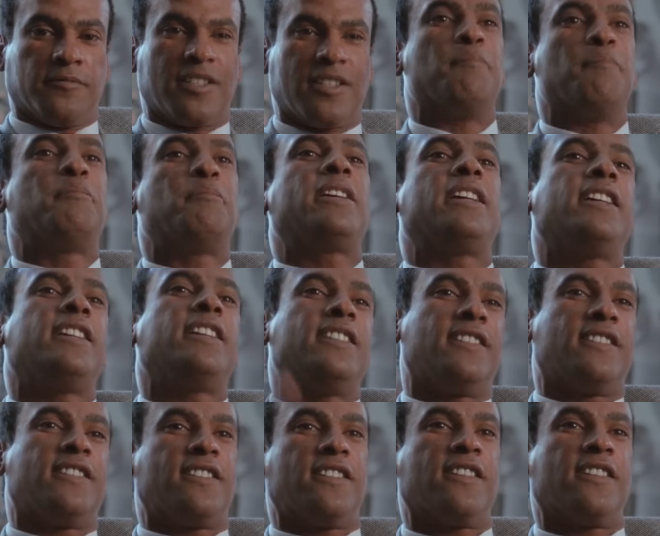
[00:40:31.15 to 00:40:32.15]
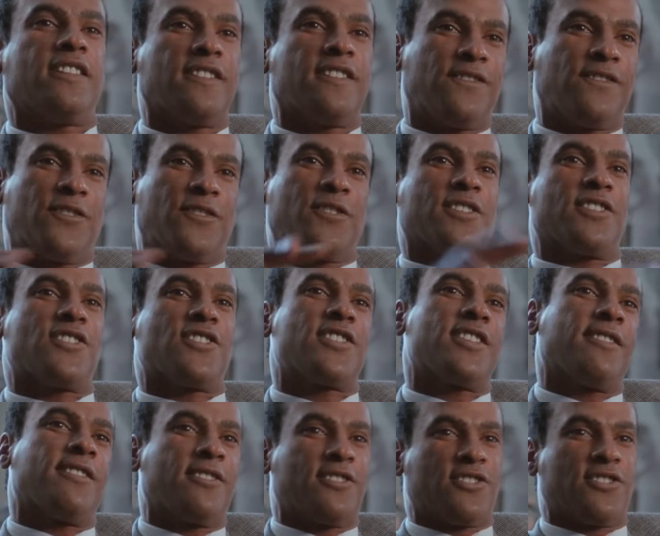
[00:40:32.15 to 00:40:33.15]
compete for the
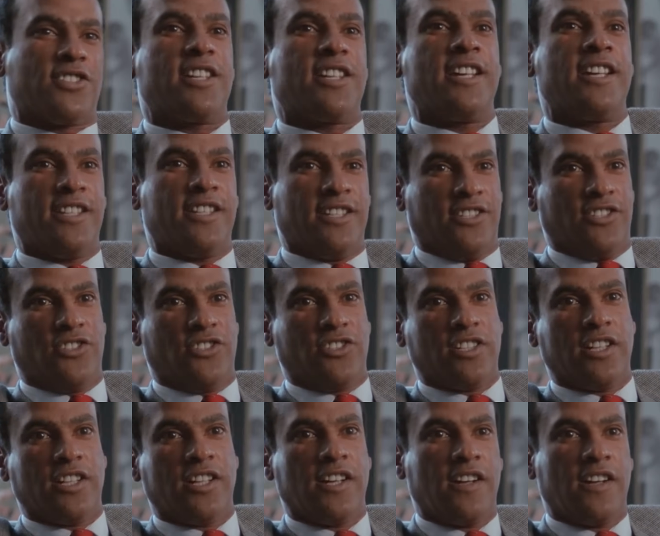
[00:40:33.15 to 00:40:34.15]
center stage.